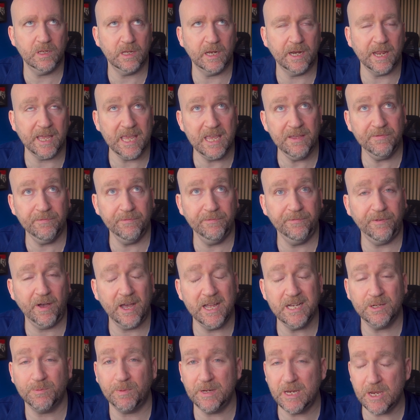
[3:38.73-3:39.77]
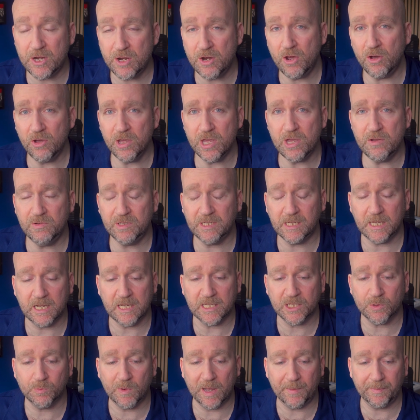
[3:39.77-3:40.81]
And I even find when you're not using it
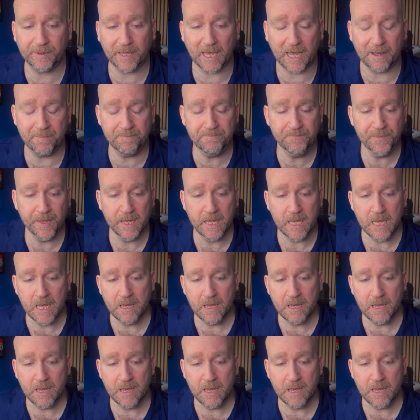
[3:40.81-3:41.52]
as a webcam,